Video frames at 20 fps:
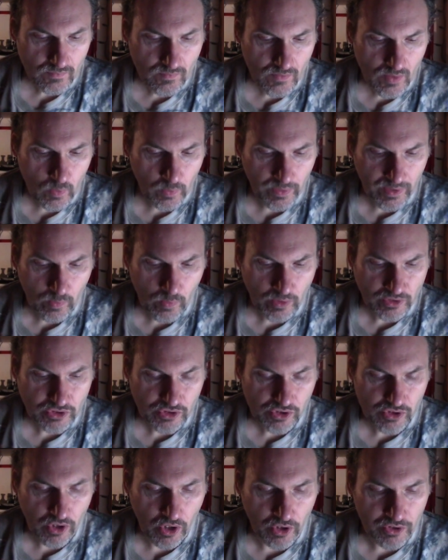what I want you
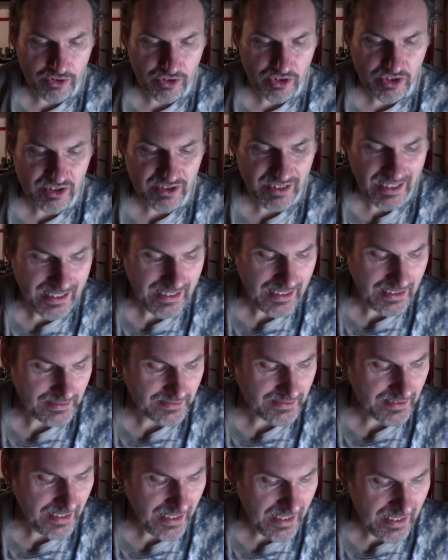to
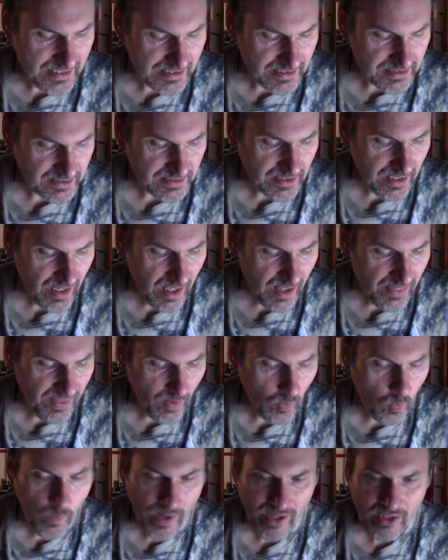understand is
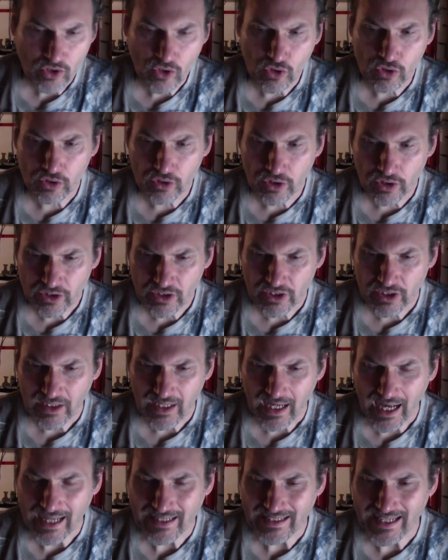that when you look
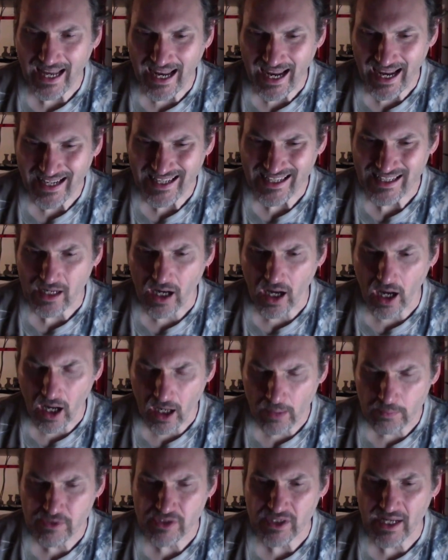at any
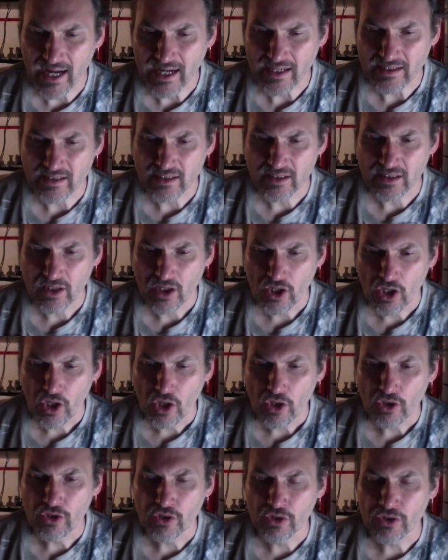object,
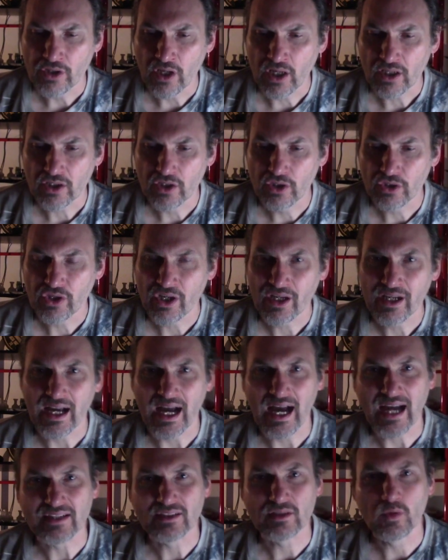you're not looking
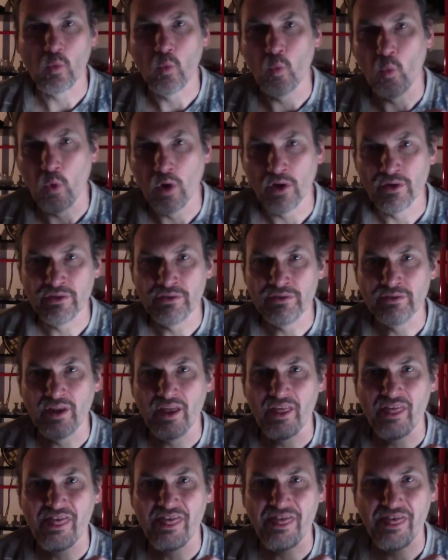at one
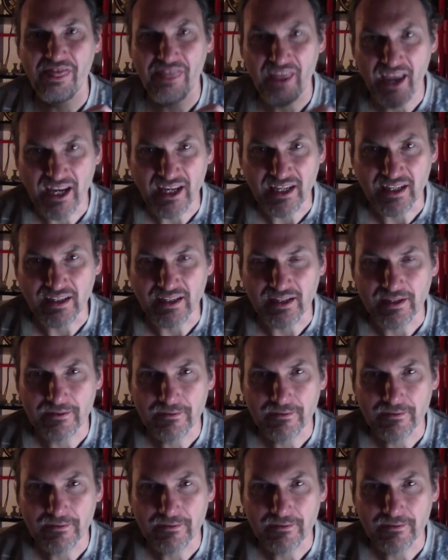thing.